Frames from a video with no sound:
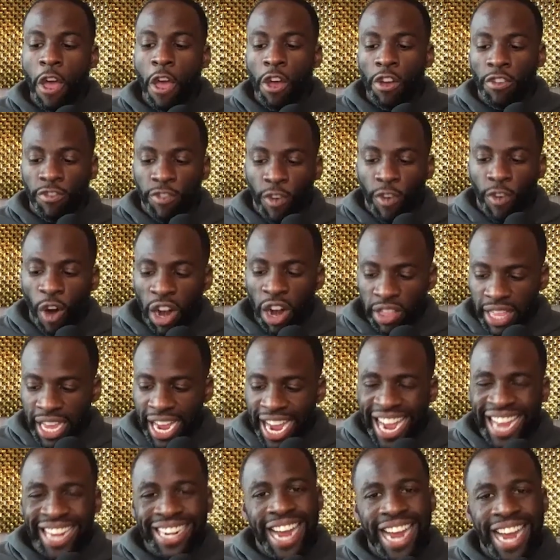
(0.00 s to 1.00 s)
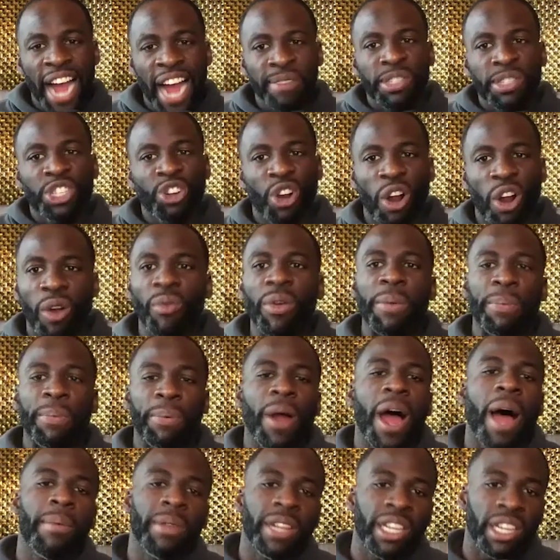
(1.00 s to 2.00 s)
for that, I'm sure we
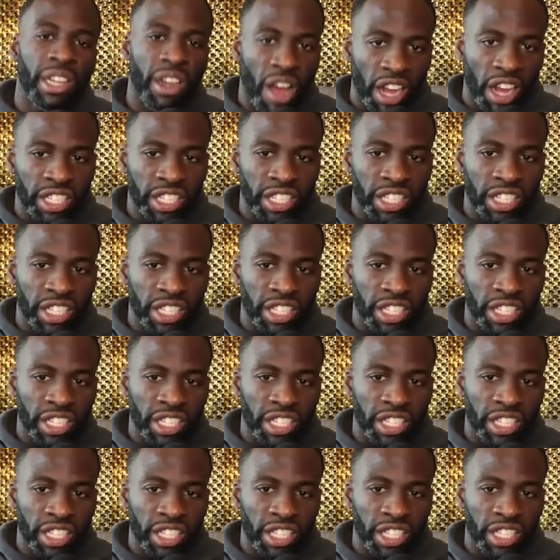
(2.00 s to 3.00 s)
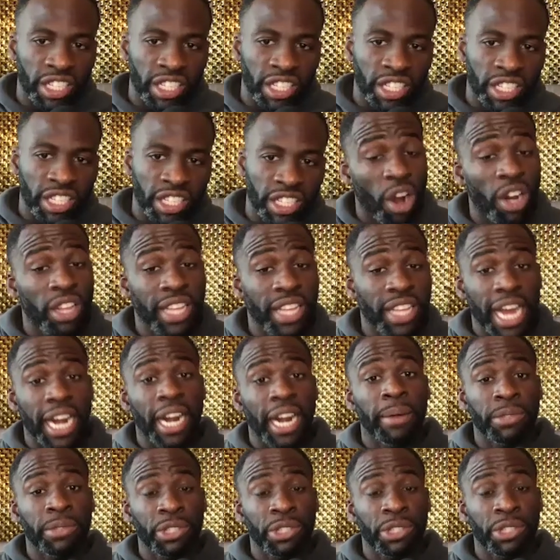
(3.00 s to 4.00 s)
probably lost some subscribers. For that,
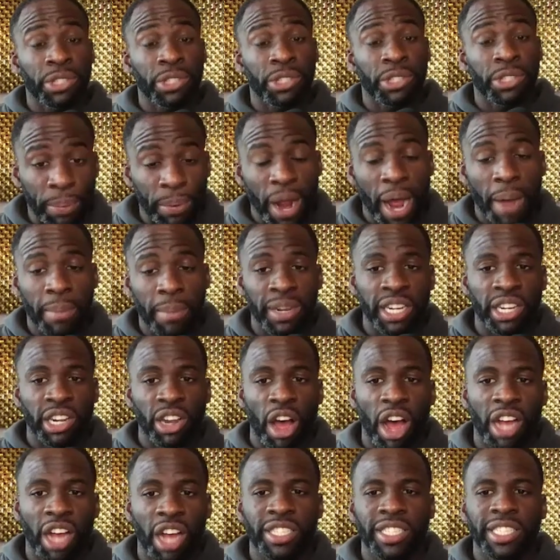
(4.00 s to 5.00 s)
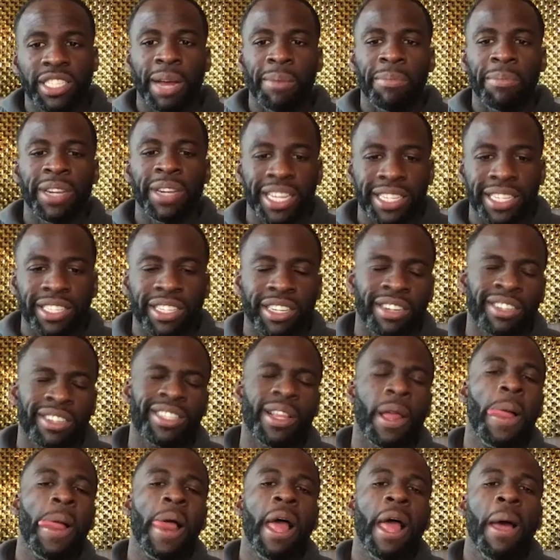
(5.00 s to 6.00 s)
I'm sure we probably lost some
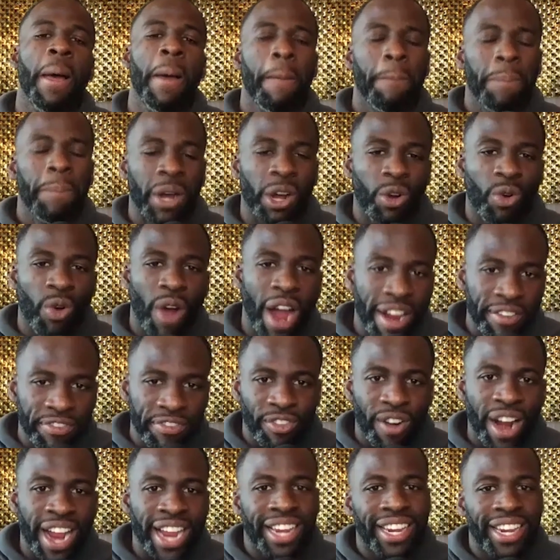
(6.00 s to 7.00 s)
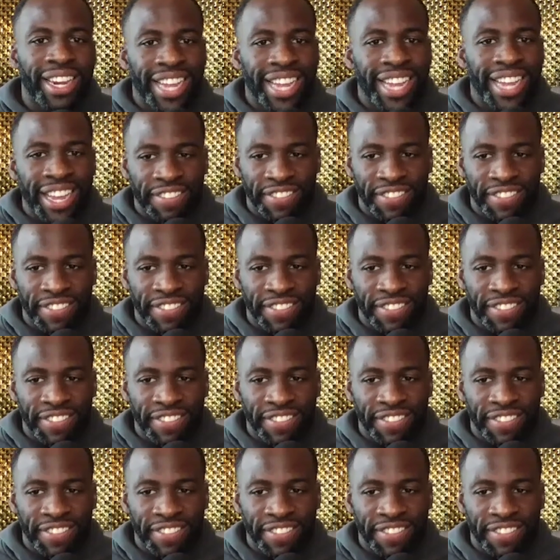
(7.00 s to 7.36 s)
listeners. But quite frankly, if